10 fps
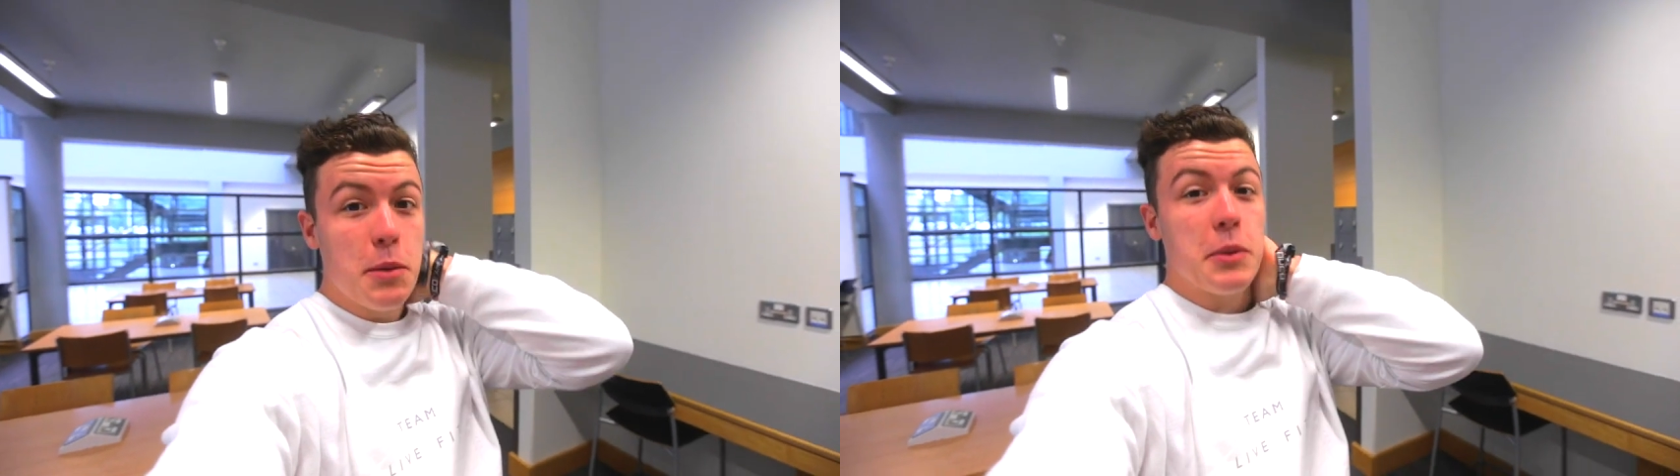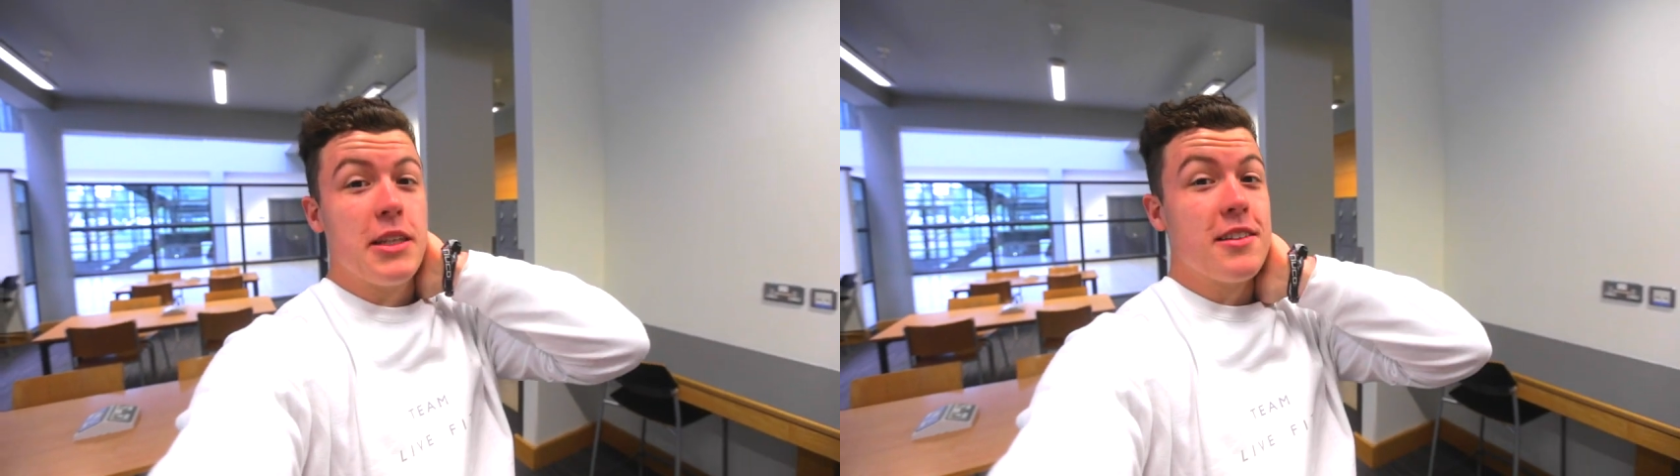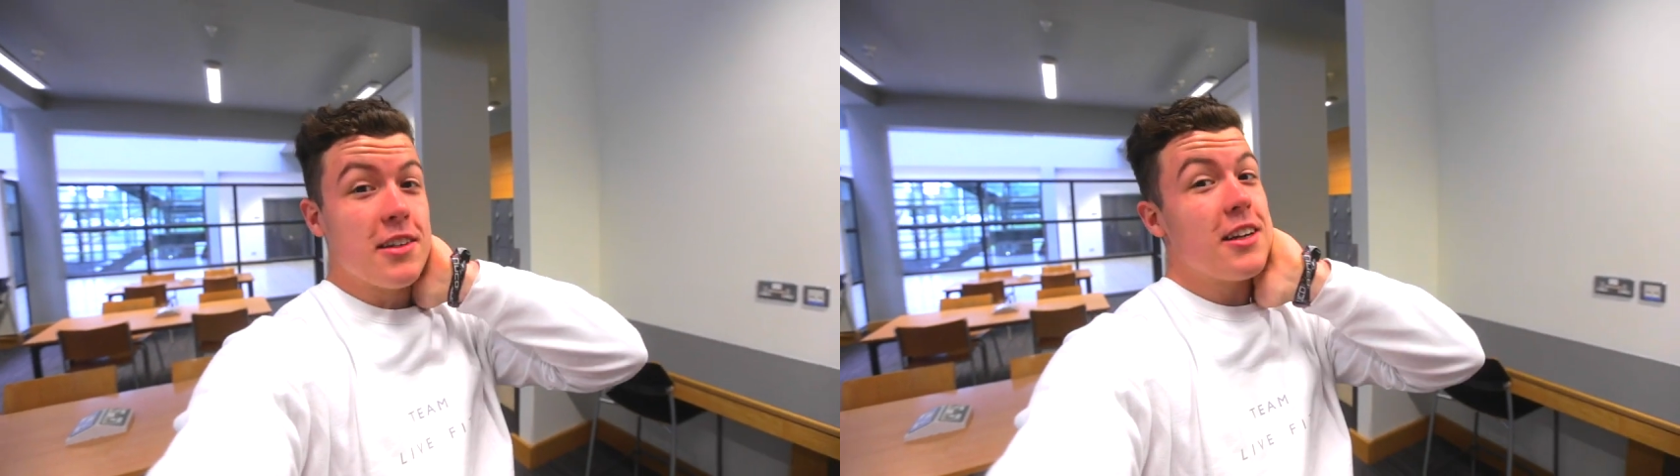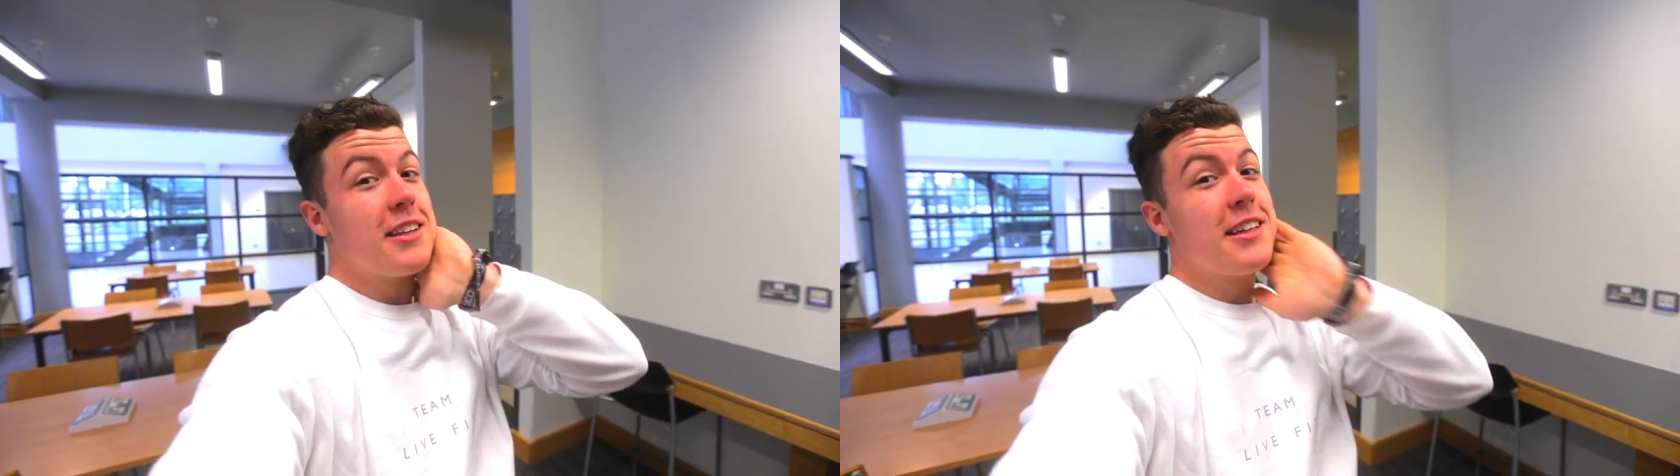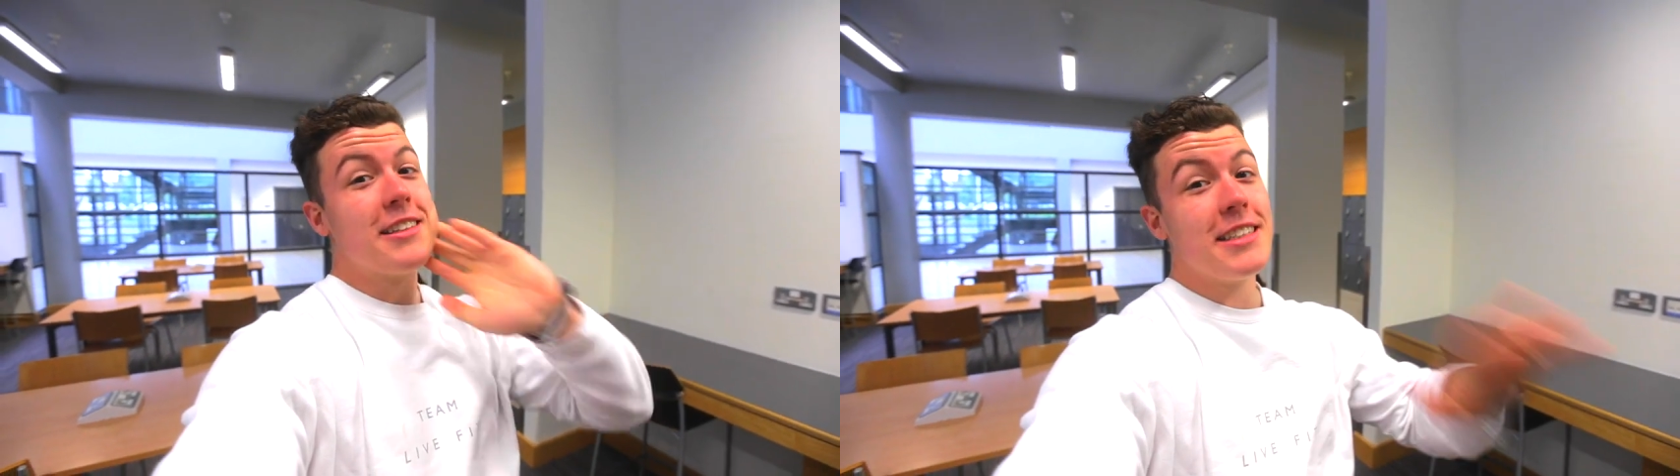but the
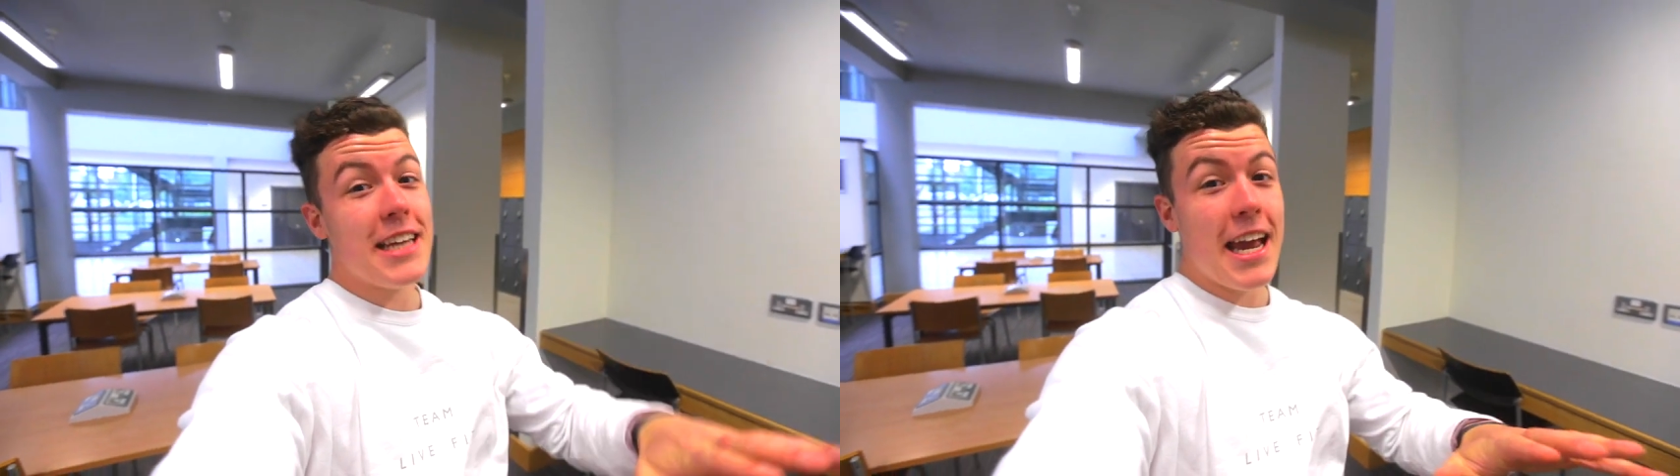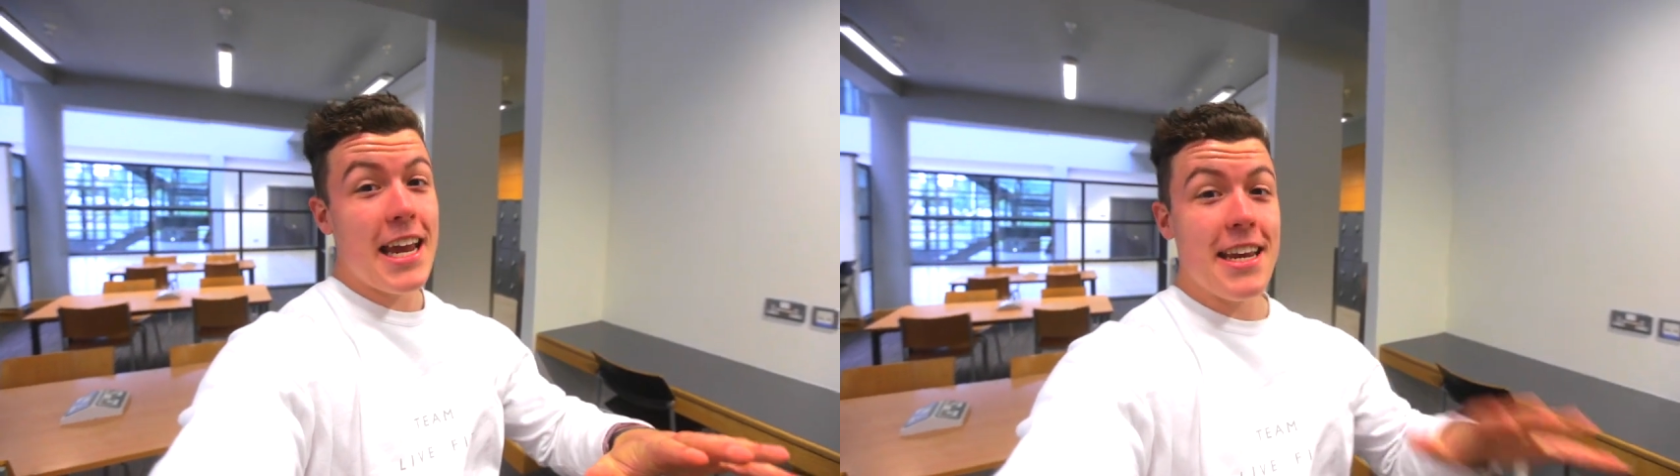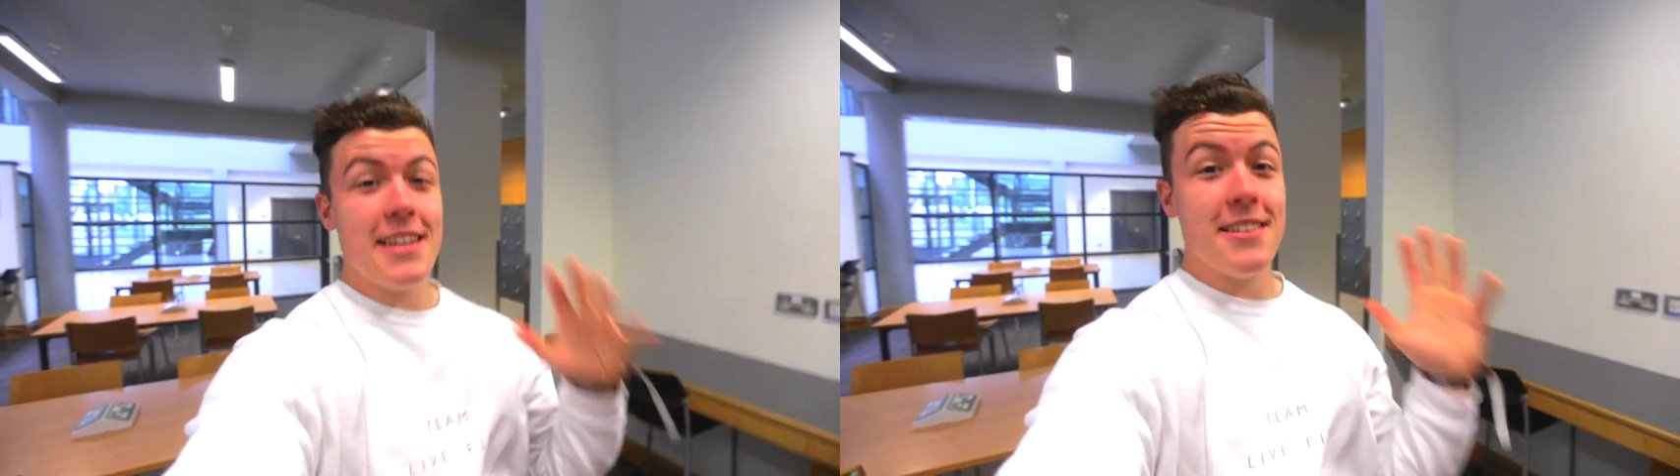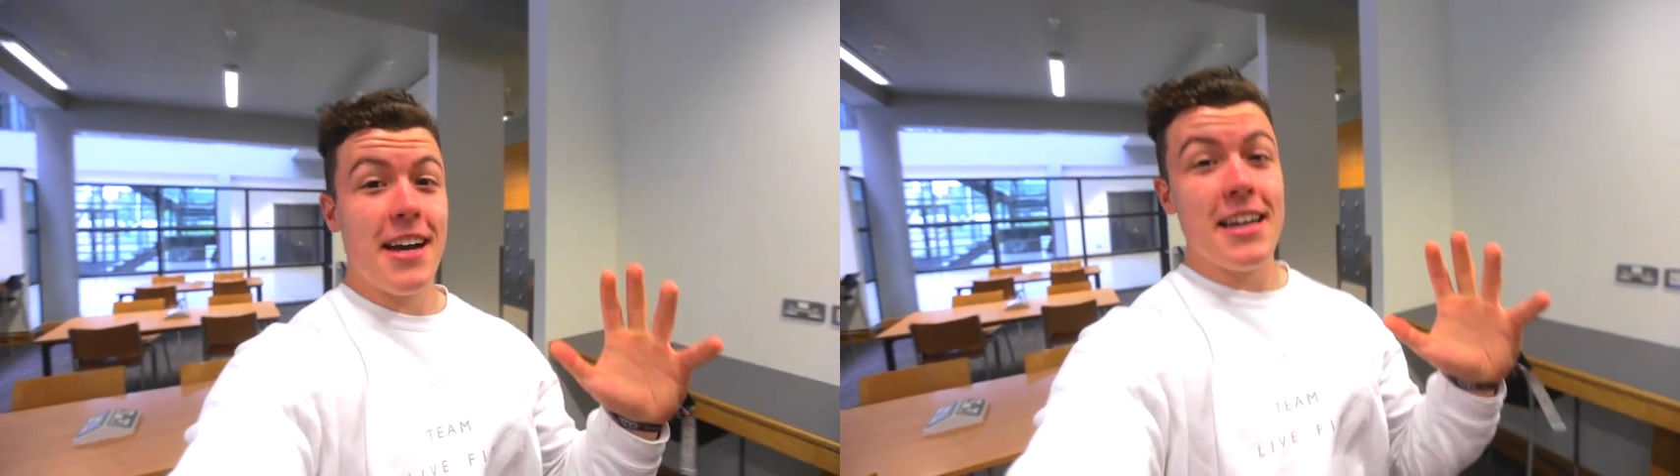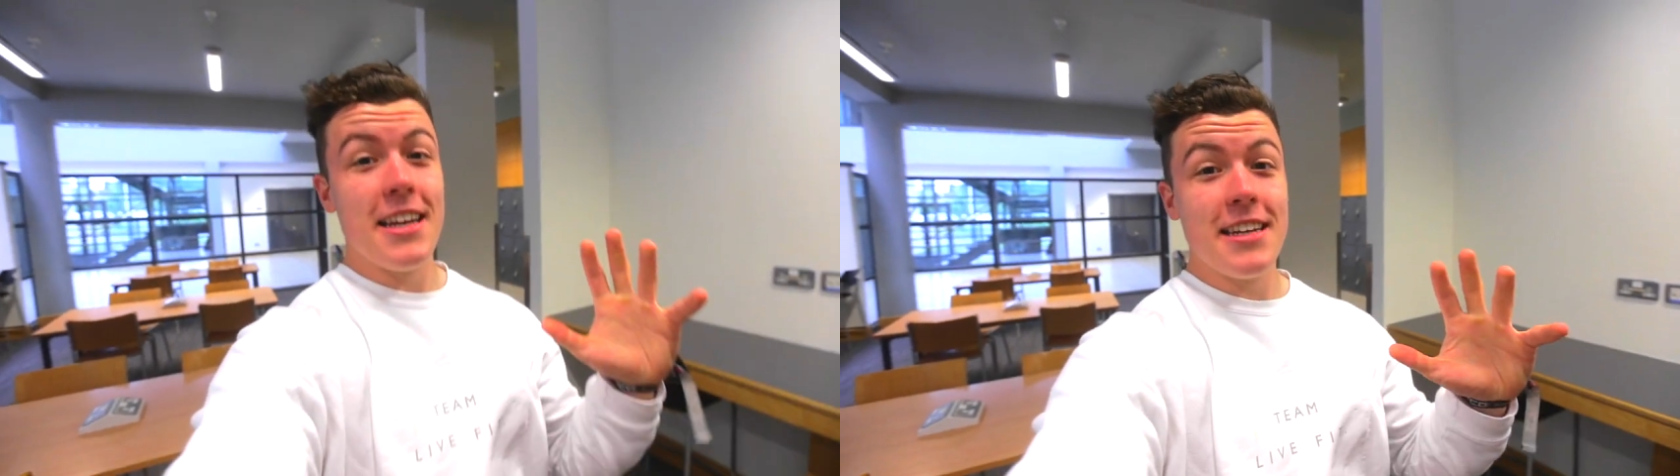exciting thing today is
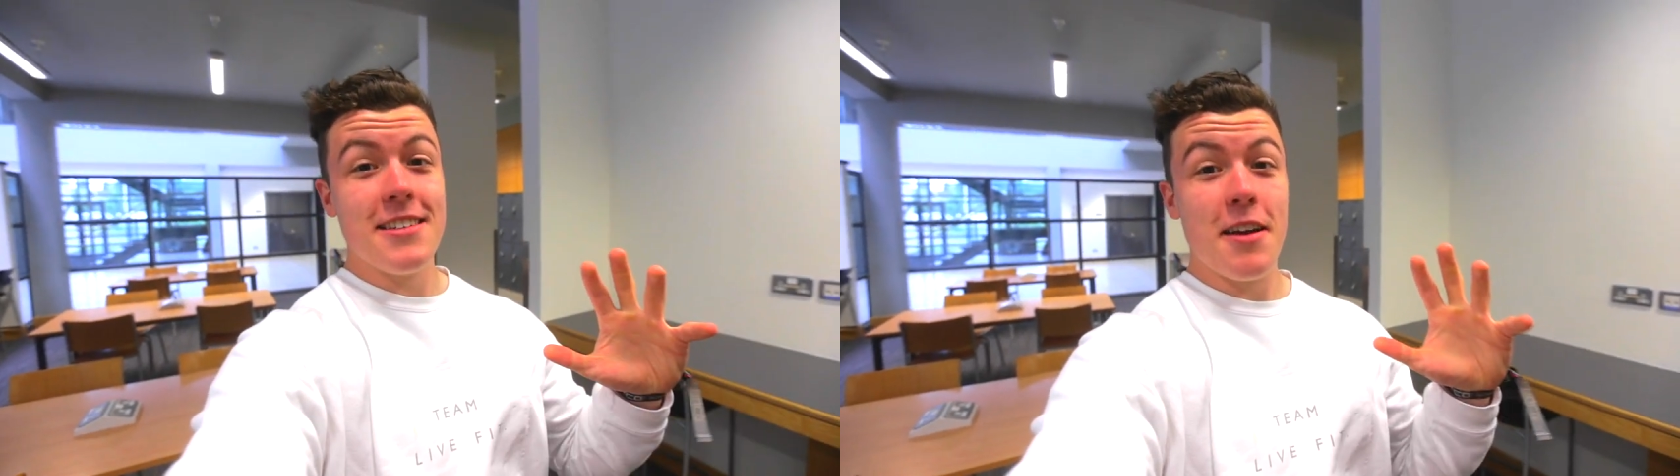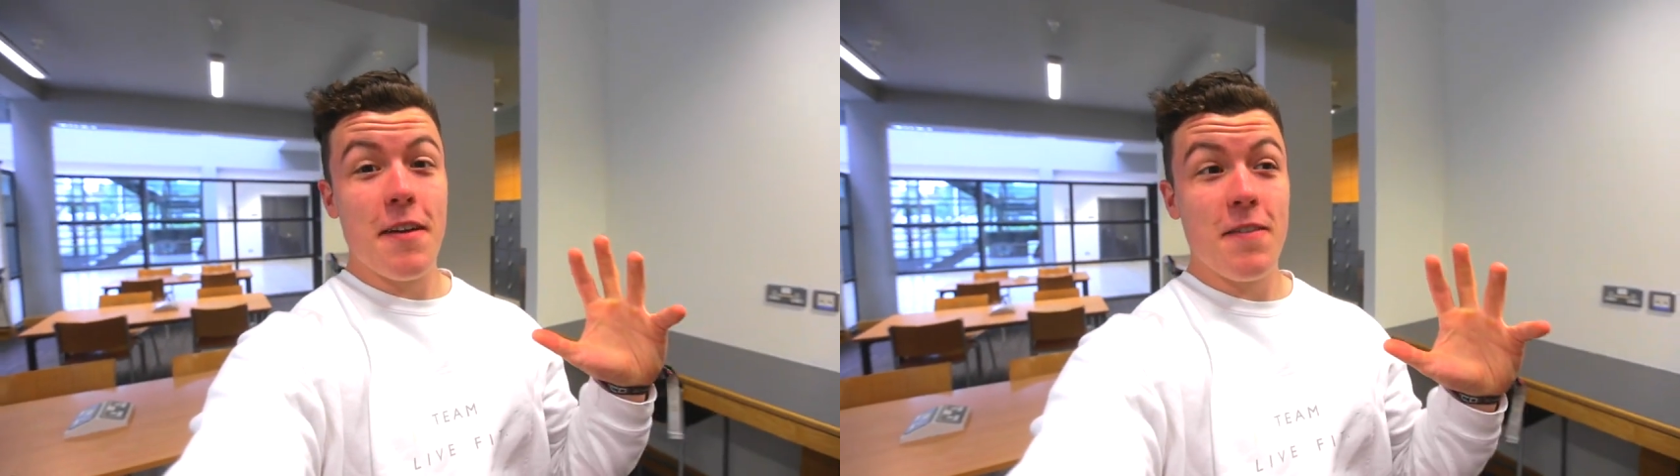that it is